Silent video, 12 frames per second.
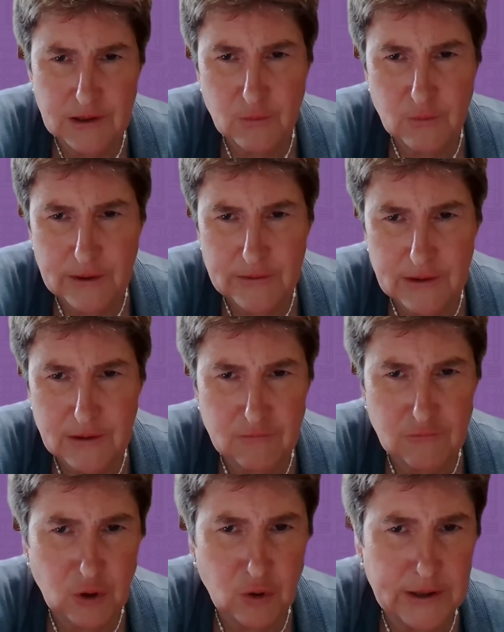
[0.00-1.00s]
you know, where the
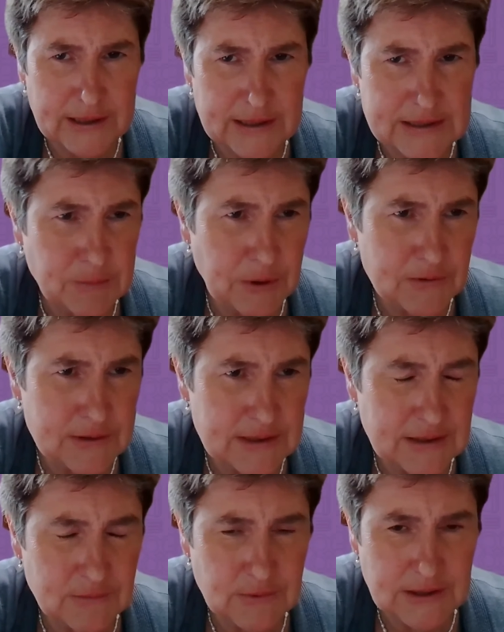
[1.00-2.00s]
recording is
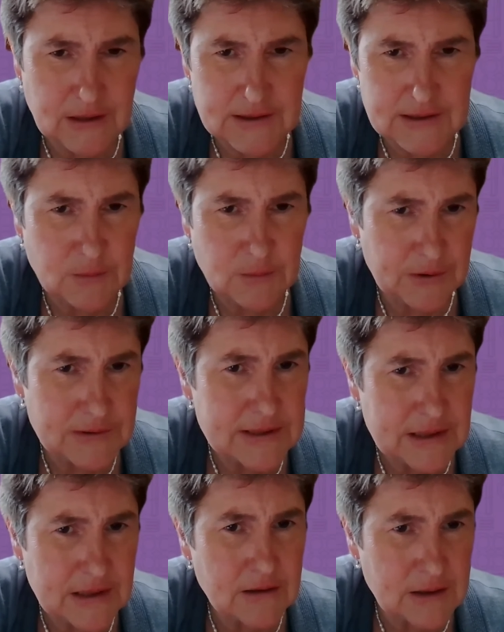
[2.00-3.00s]
posted and we can also
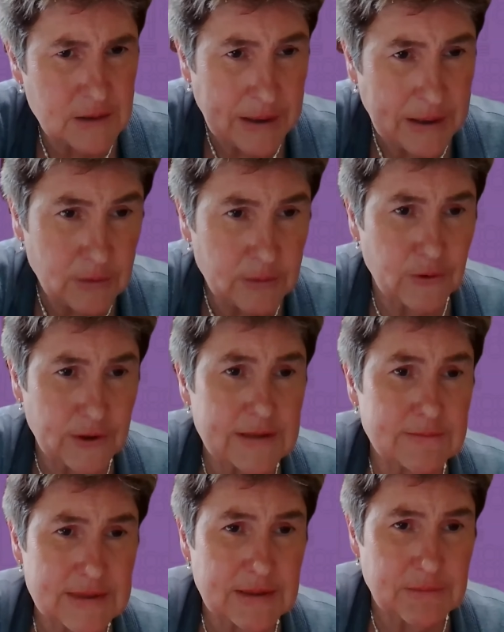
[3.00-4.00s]
post the, the PowerPoint,
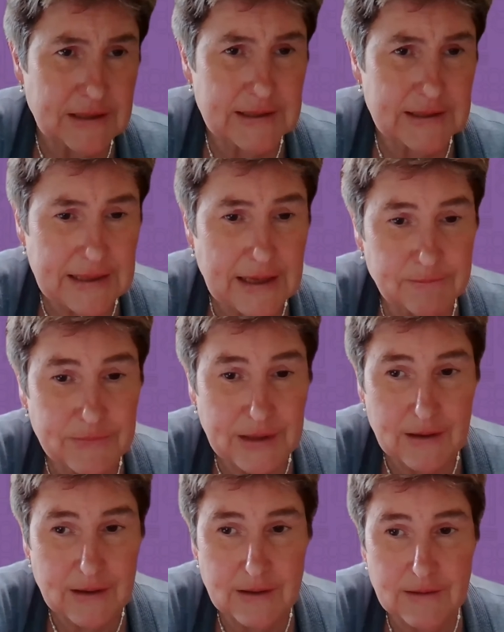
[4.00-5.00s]
something like that
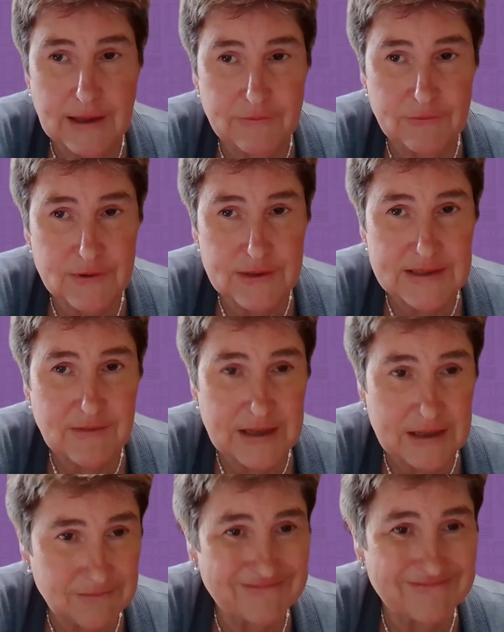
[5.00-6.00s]
uh, after this
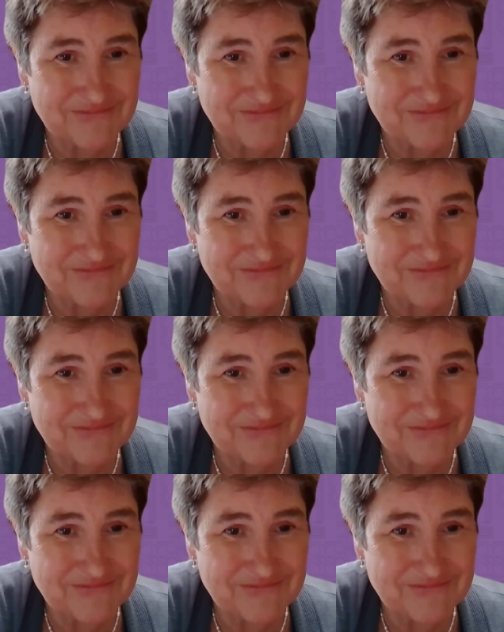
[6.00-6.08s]
event.